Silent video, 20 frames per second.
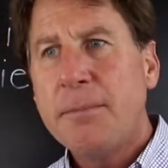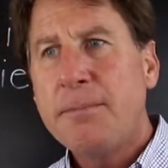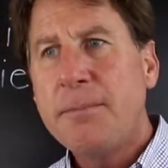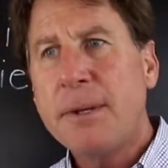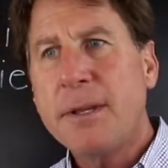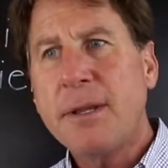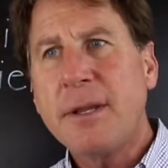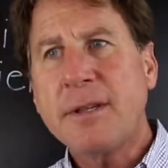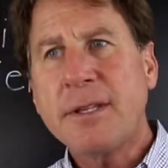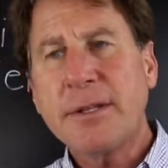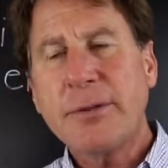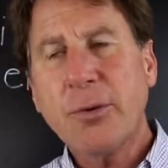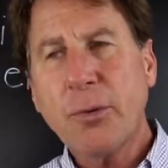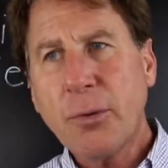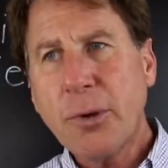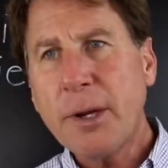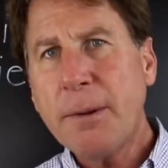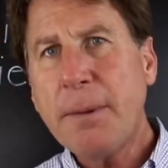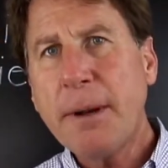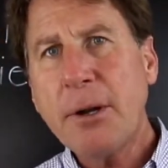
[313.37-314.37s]
But the
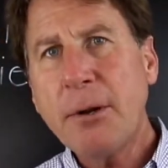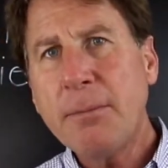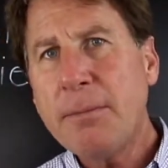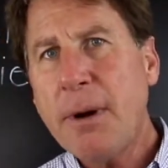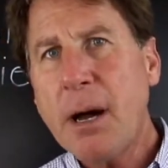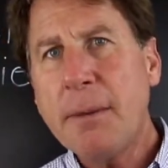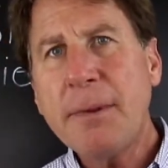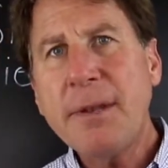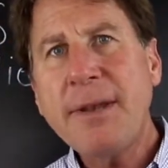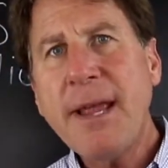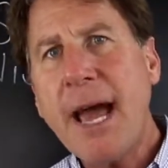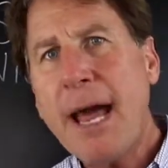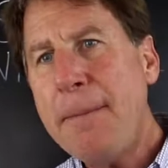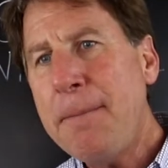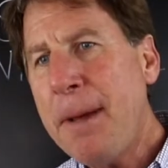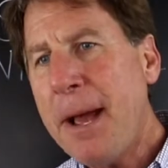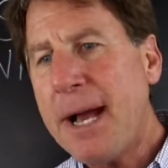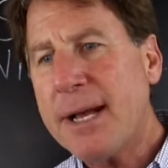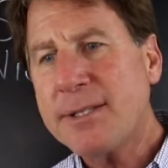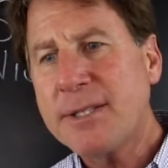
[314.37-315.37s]
story about her mom and dad
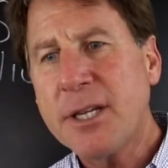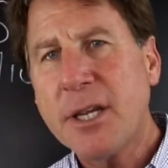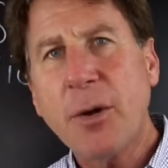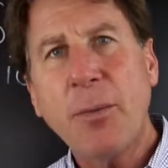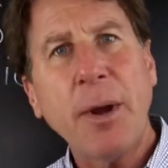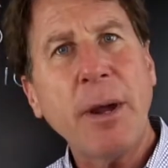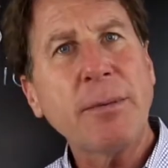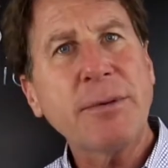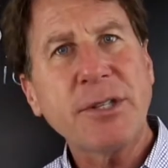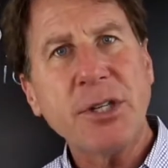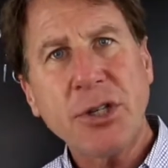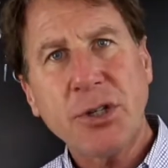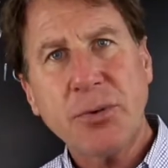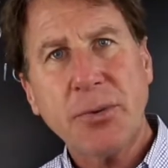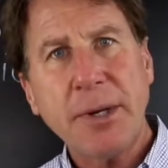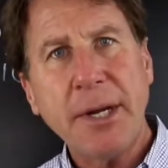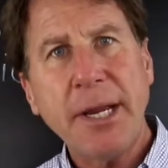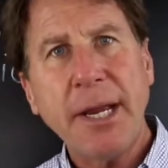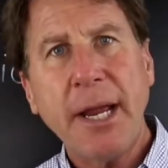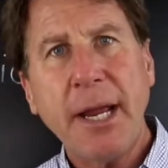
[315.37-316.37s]
passing away was
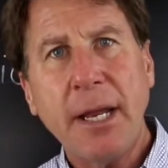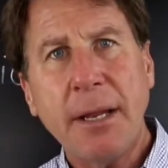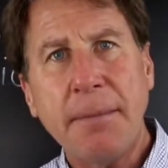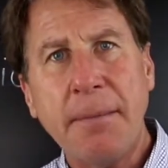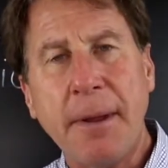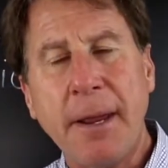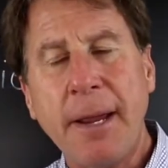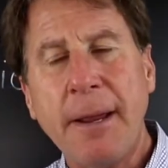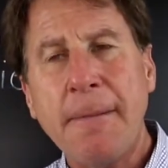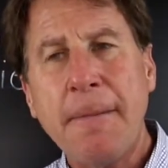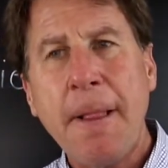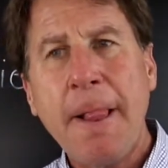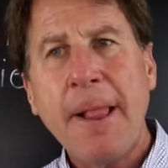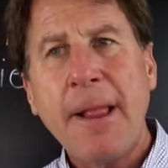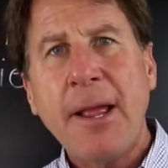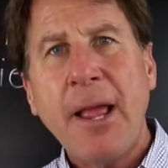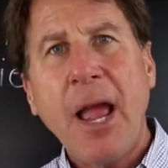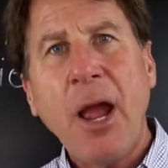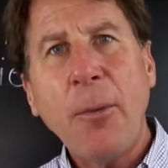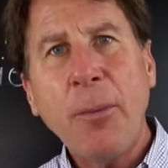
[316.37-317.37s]
intriguing to me,
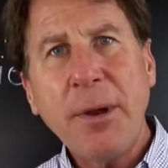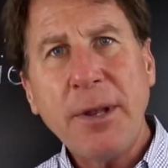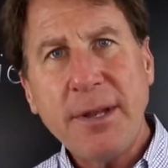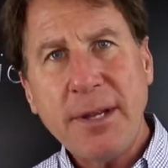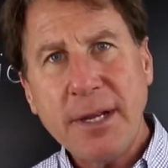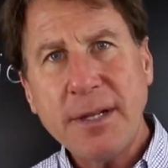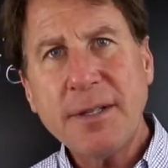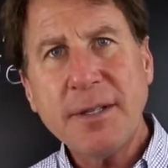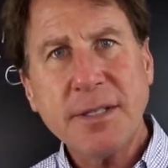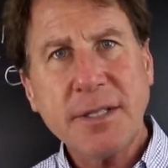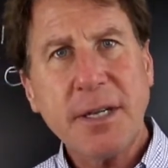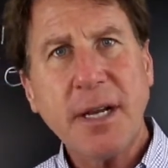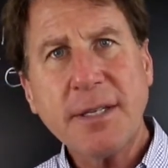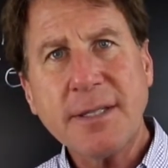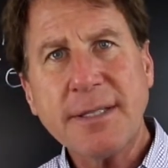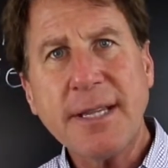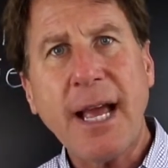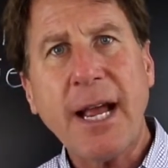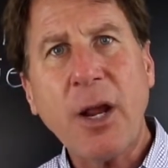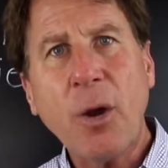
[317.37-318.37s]
and we did
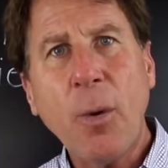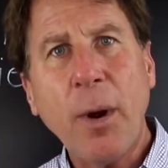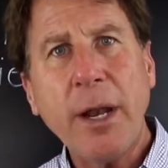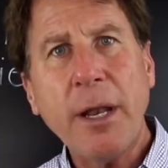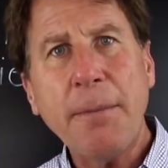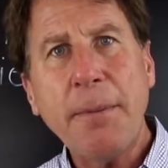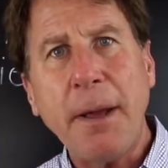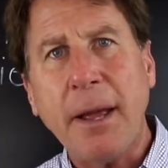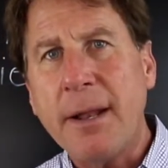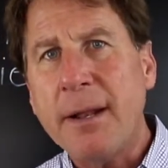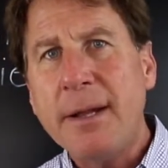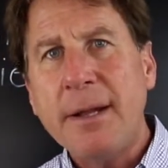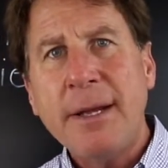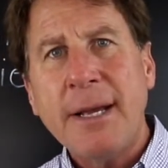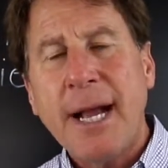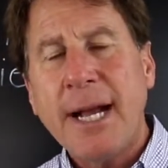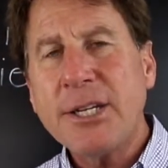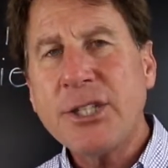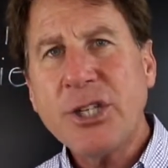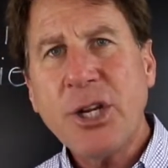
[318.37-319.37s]
discuss that quite a bit.
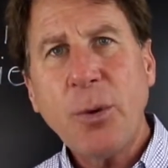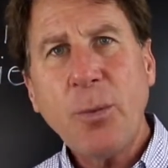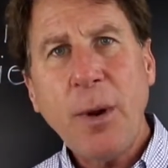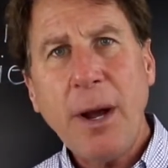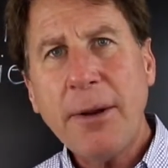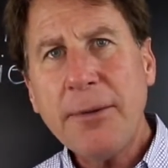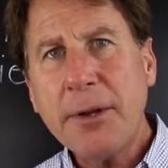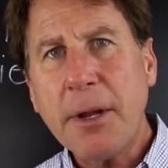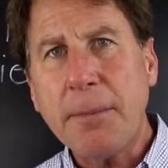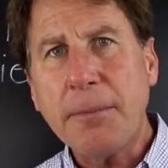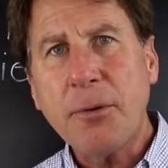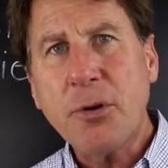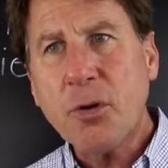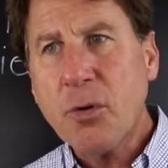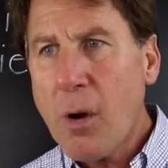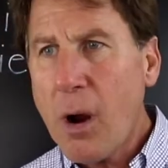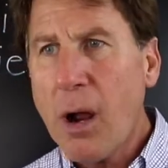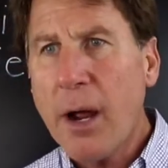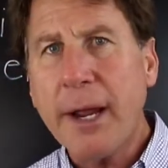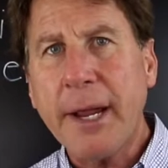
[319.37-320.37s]
And she wound up
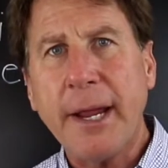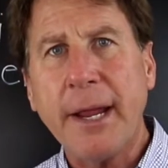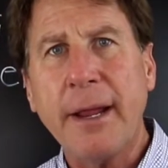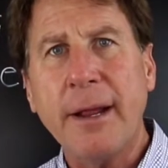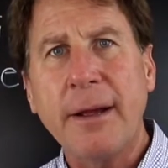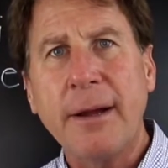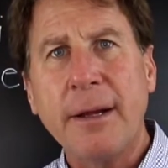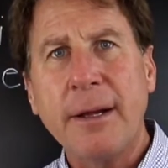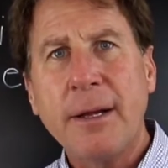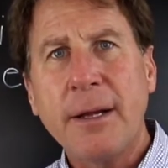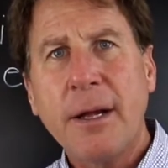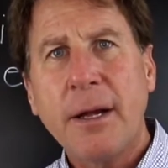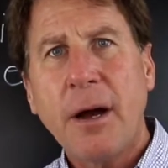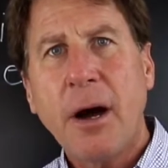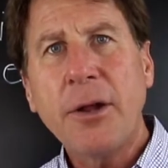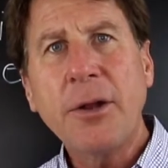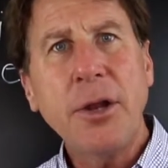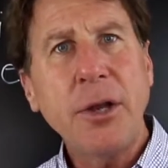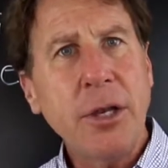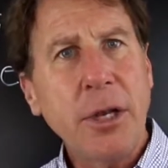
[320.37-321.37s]
crying
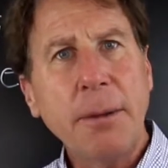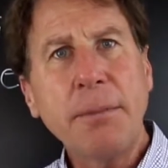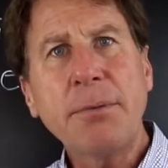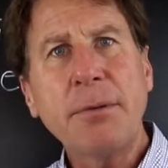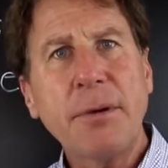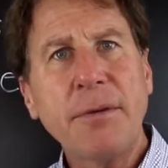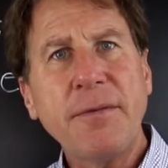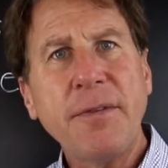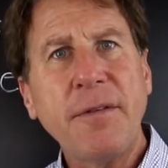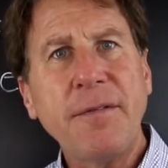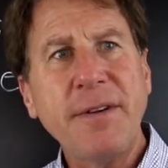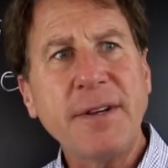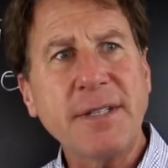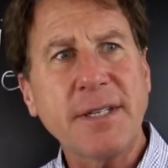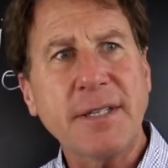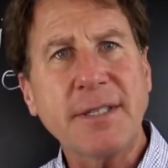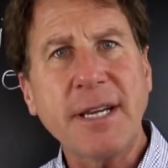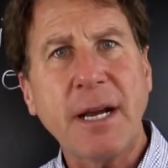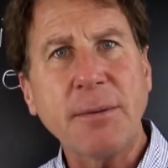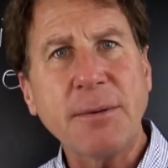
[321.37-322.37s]
on a number of the
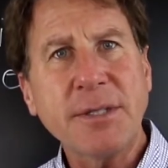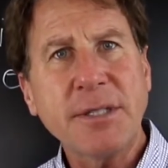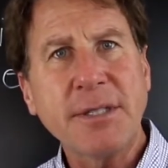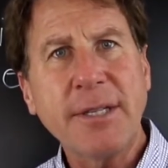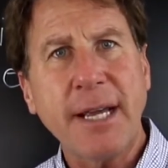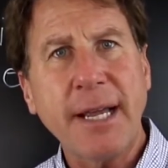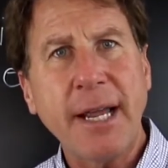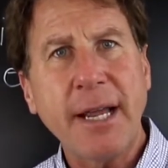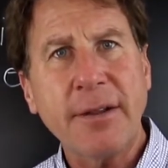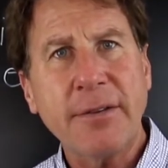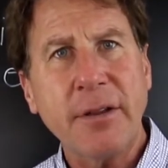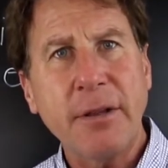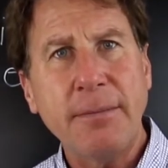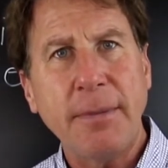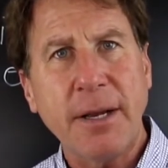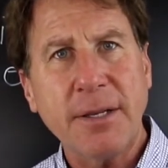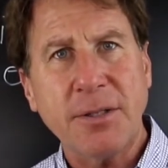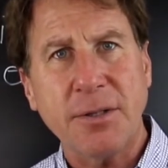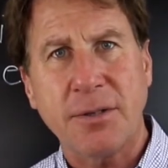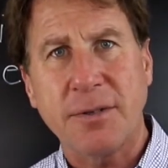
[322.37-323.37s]
visits I was digging into the
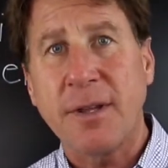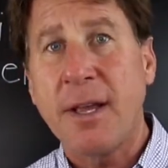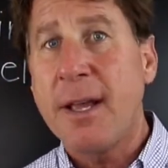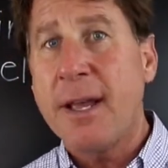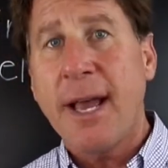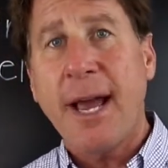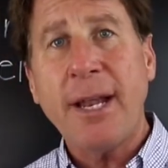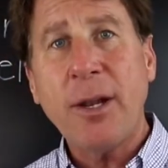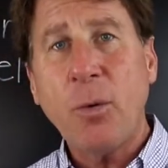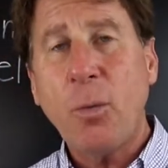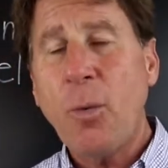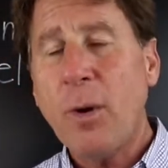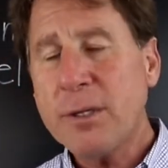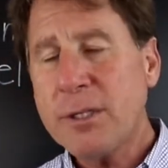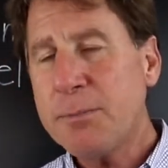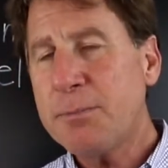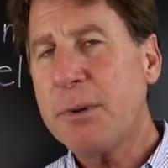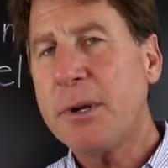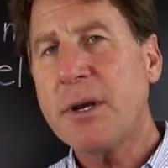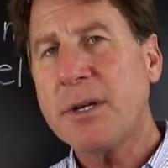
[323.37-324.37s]
muscles. And it
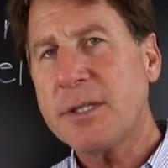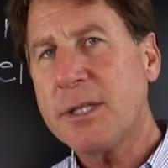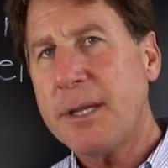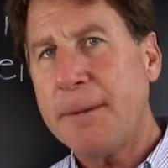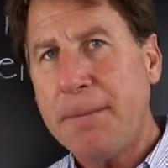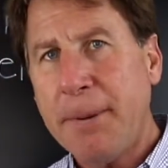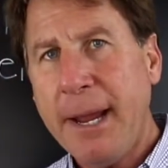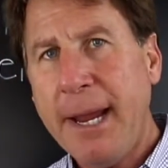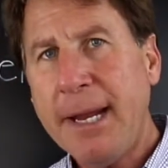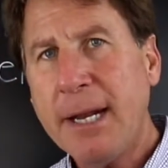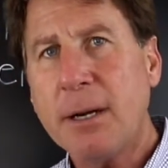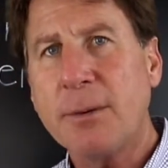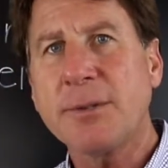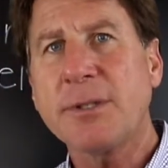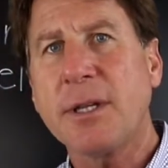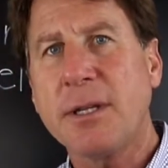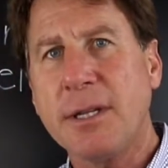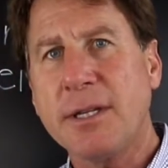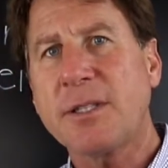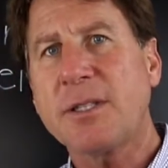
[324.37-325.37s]
wasn't because of the pain I
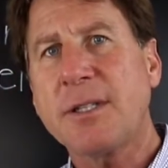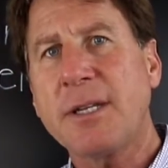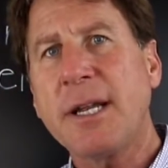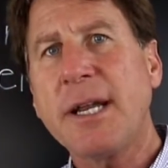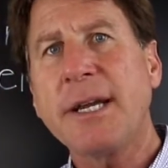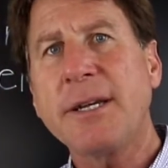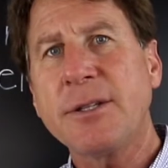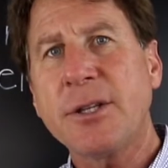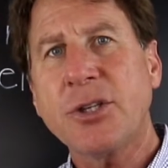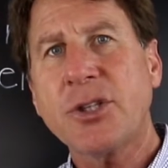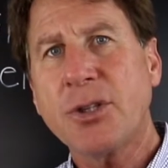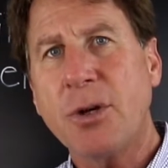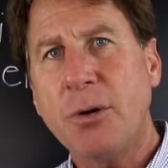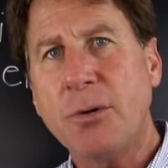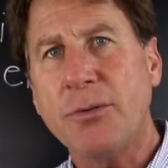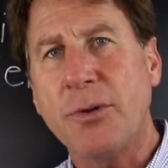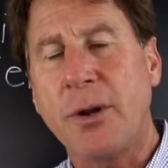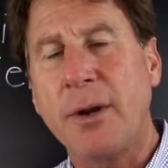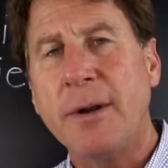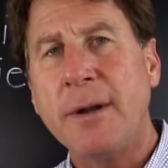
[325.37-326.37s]
was eliciting in the
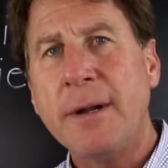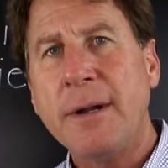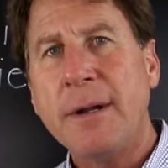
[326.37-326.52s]
shoulder.